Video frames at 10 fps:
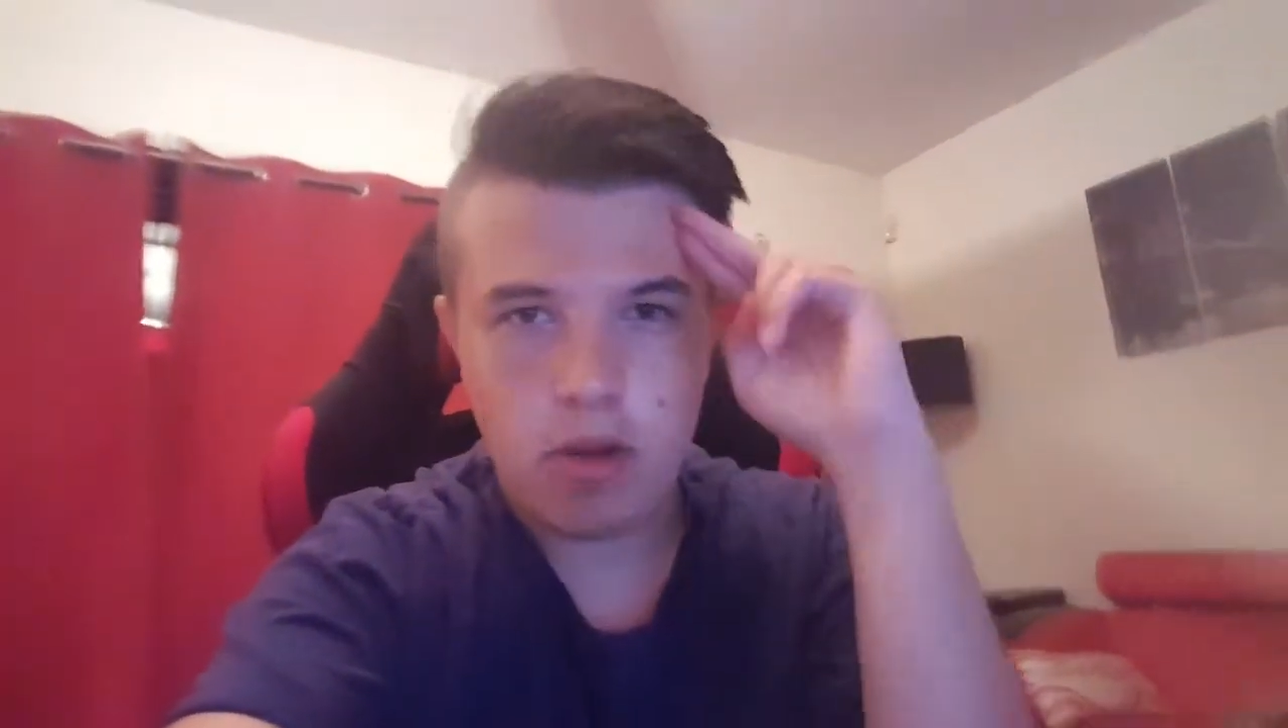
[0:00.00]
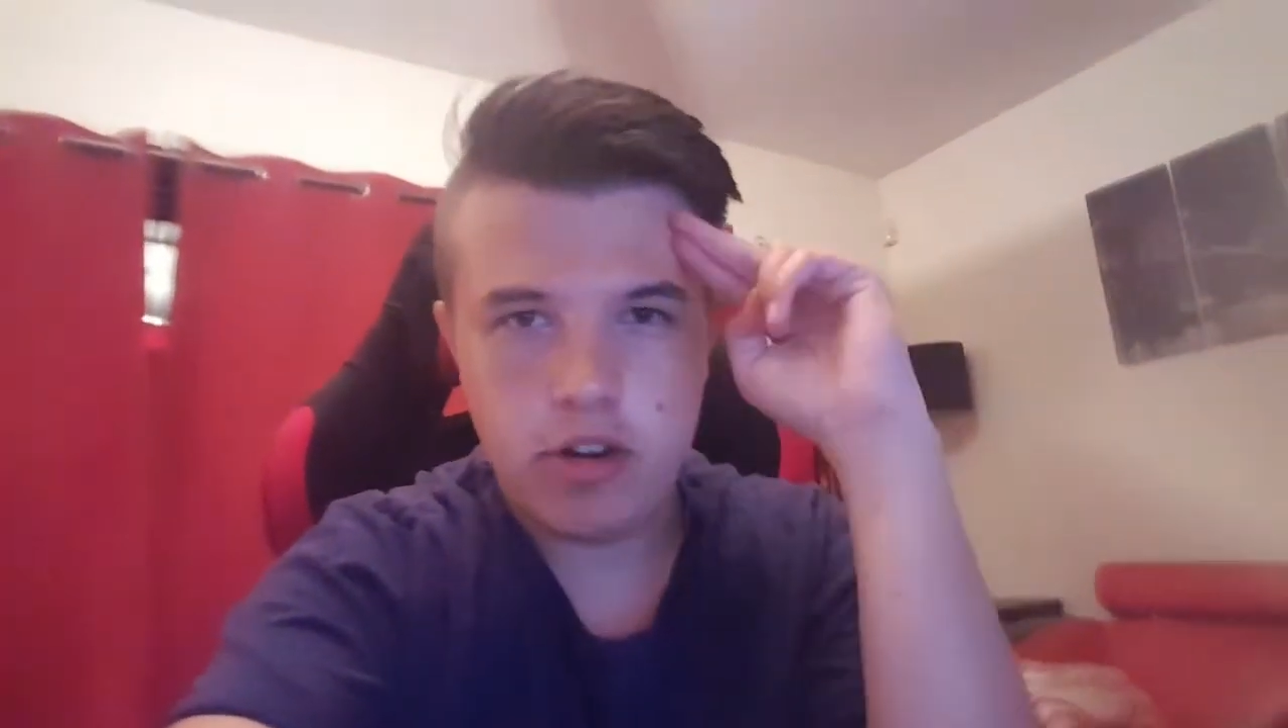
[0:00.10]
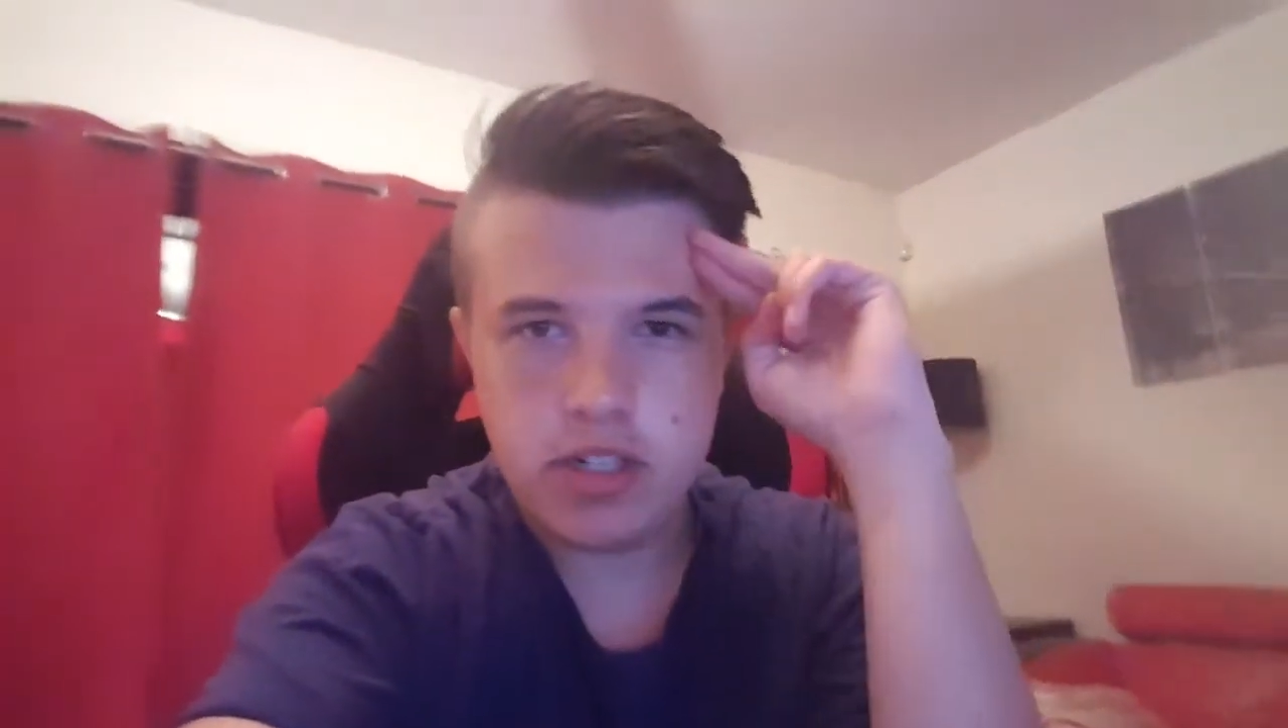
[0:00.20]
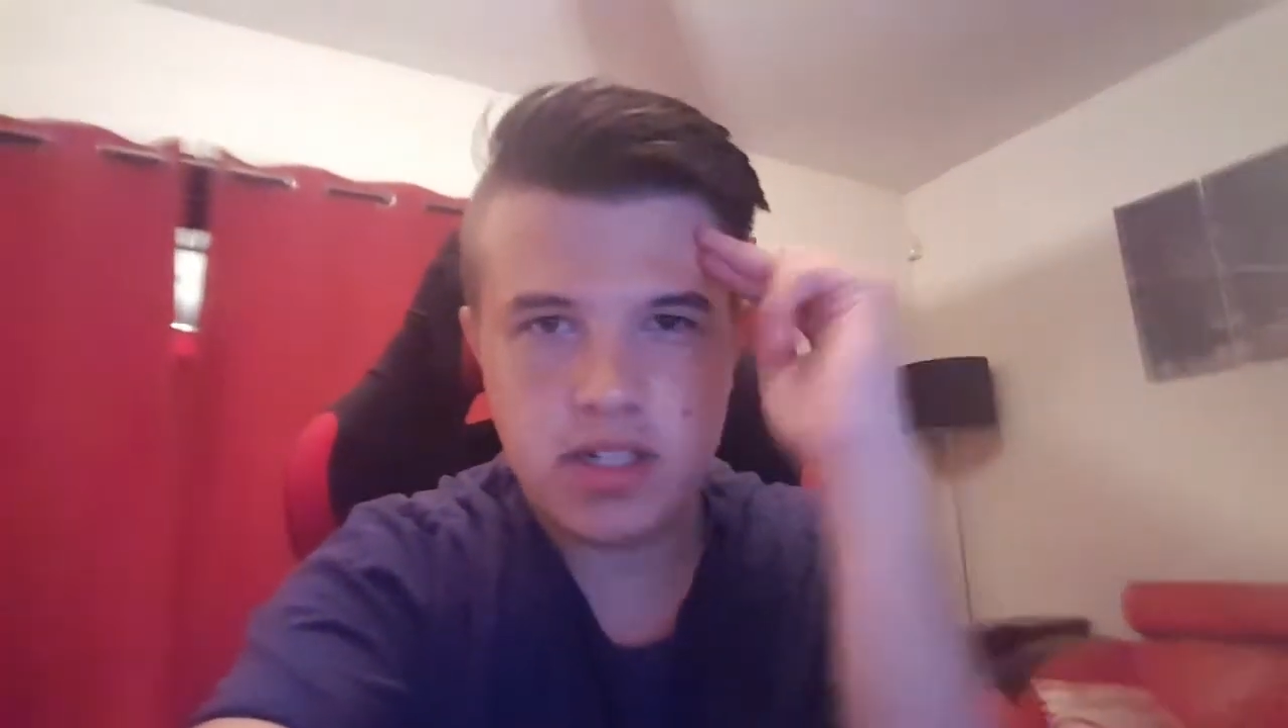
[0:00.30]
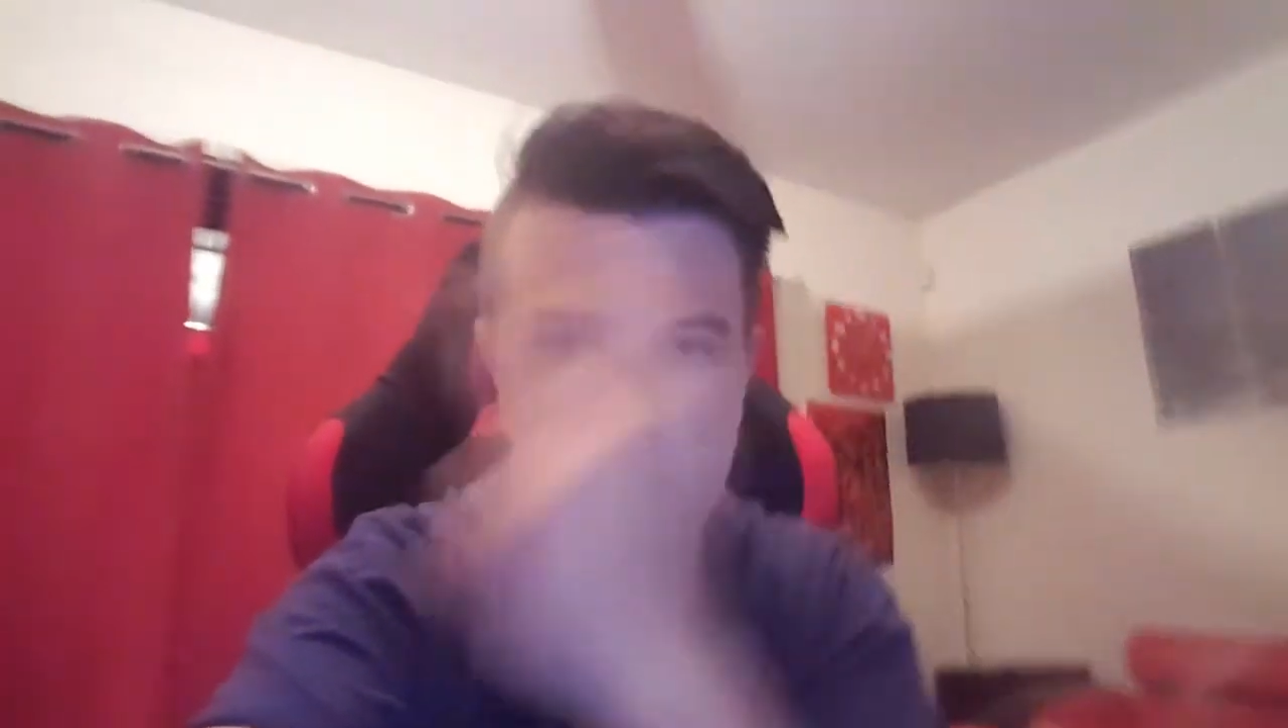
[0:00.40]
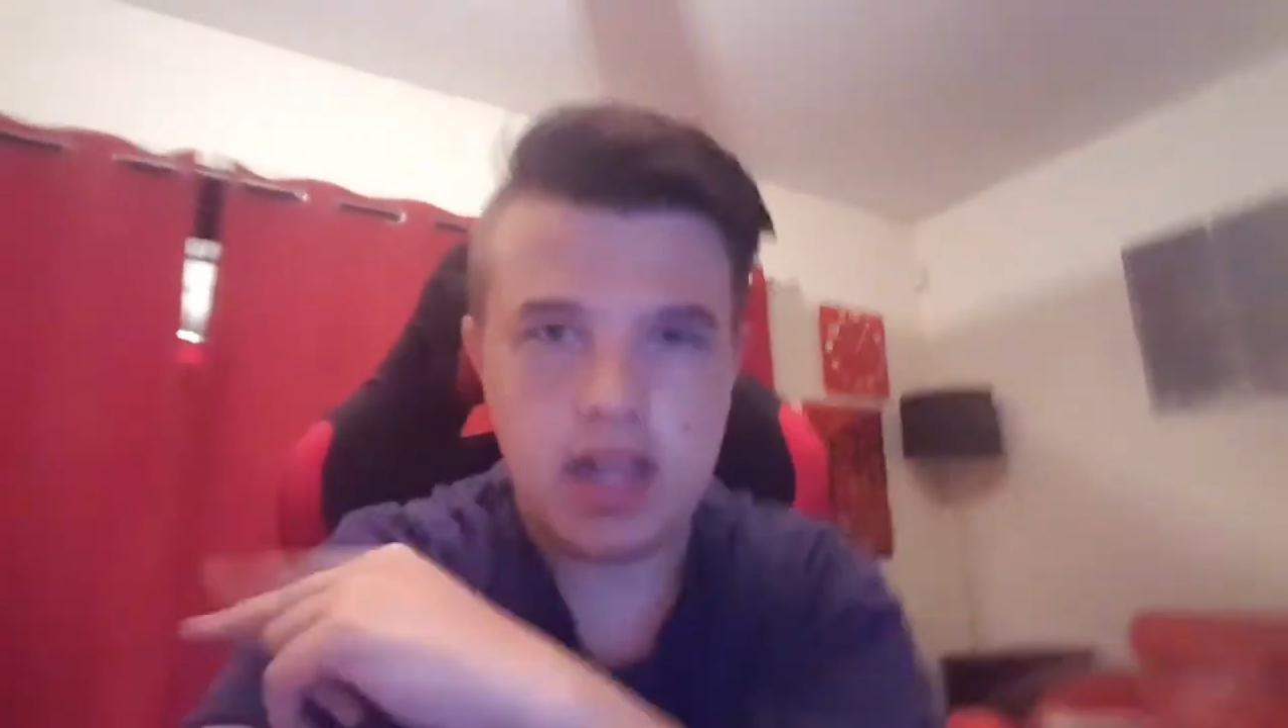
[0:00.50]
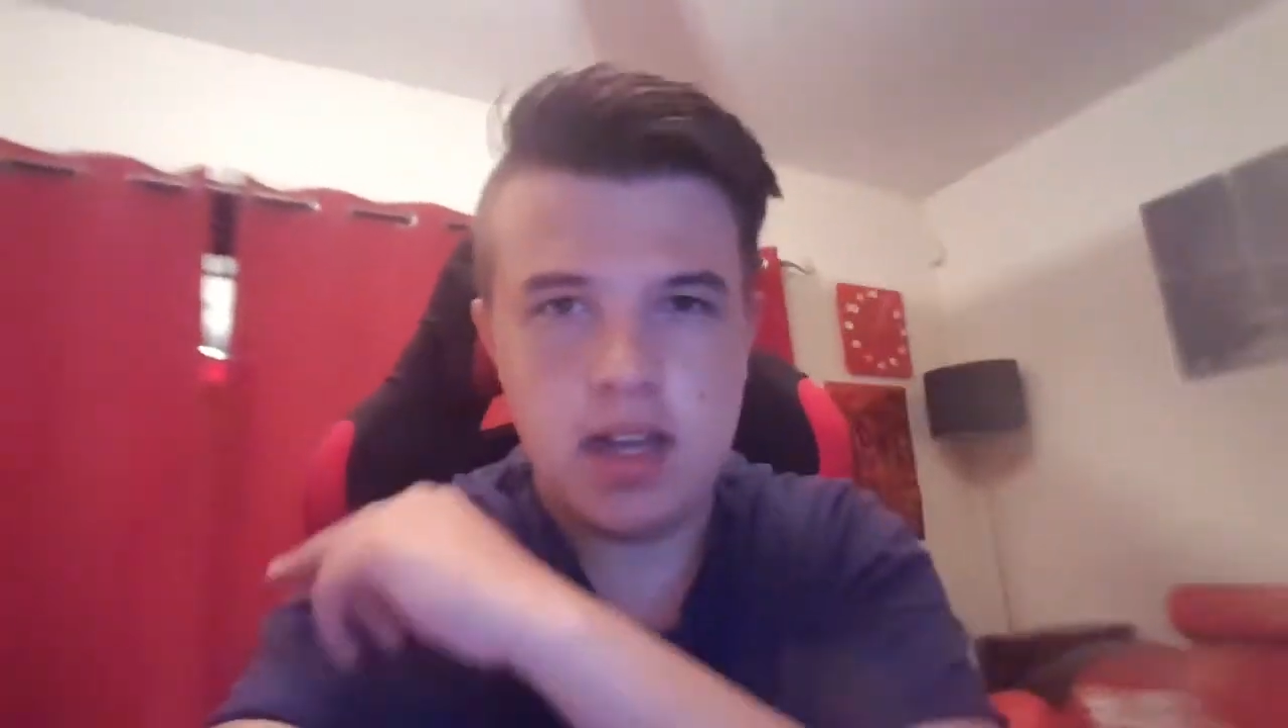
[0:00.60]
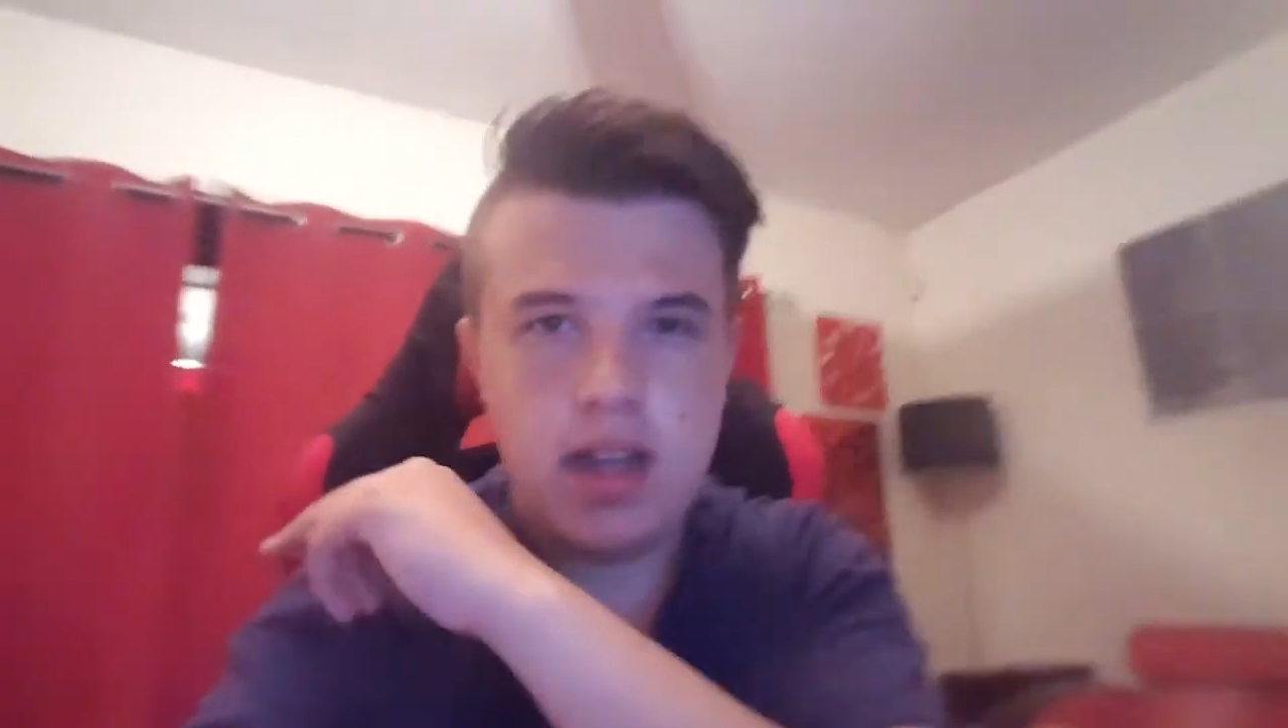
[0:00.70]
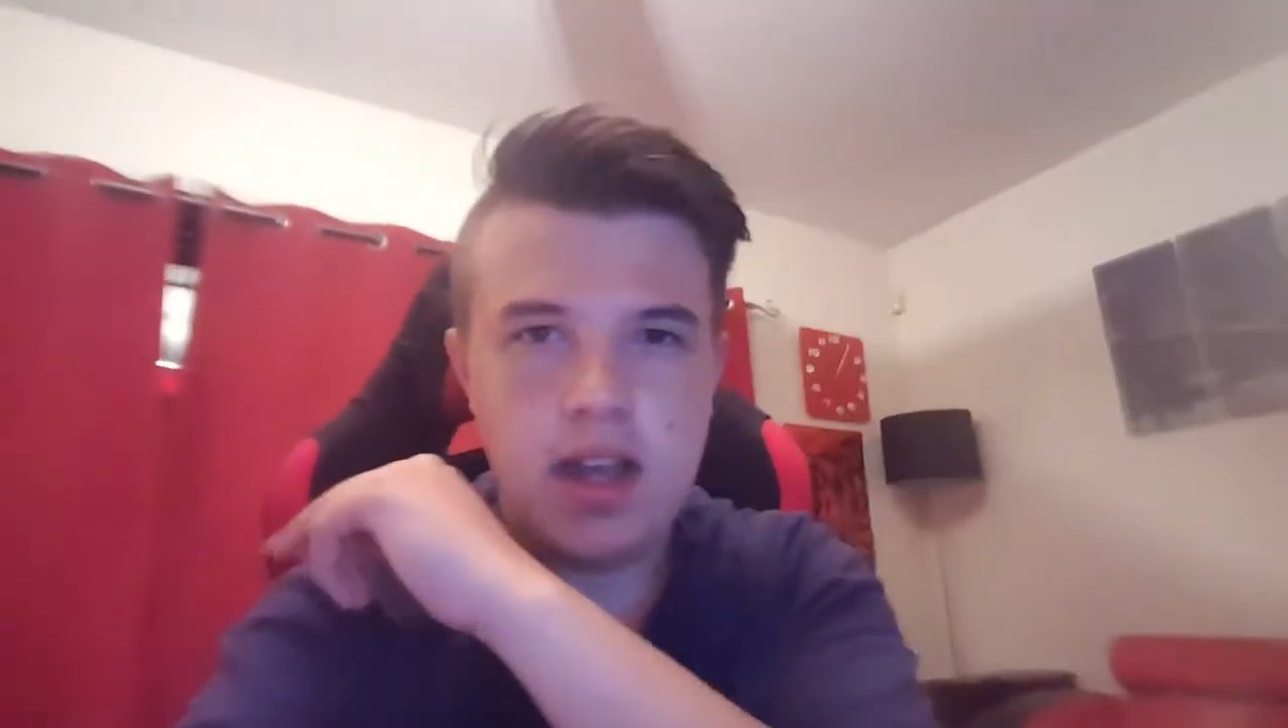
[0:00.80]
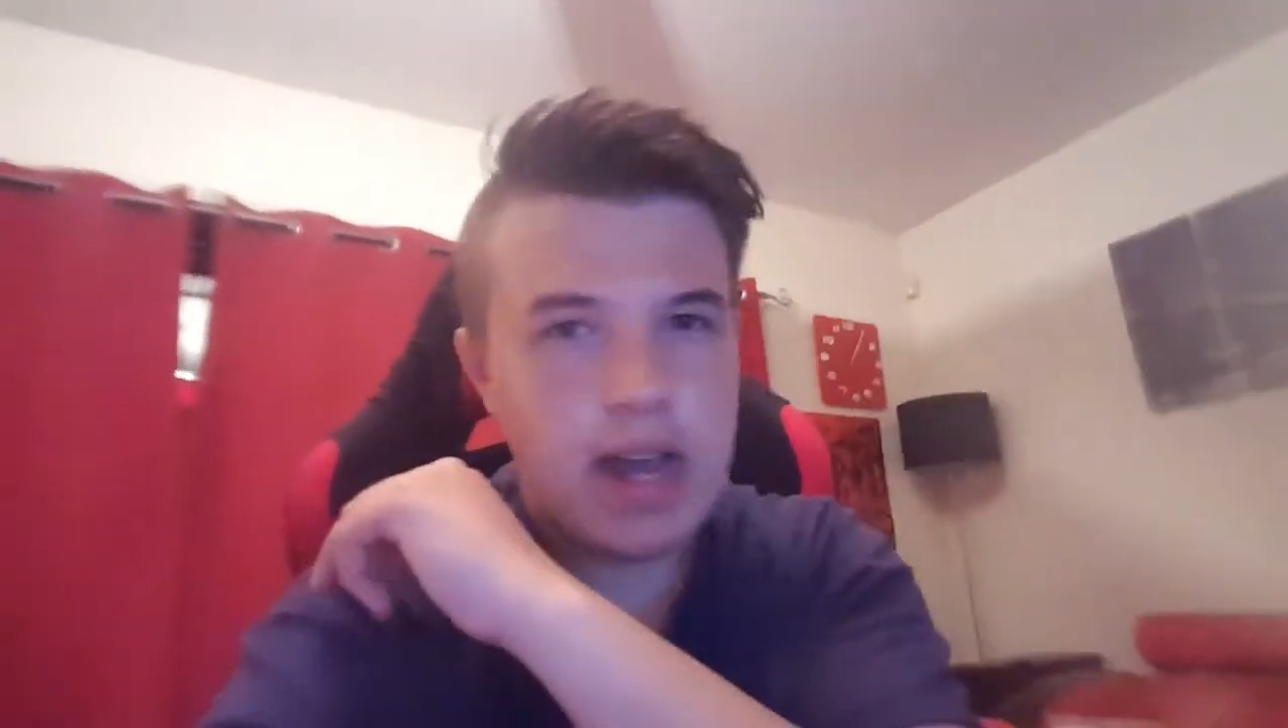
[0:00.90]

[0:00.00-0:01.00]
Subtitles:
Origins here,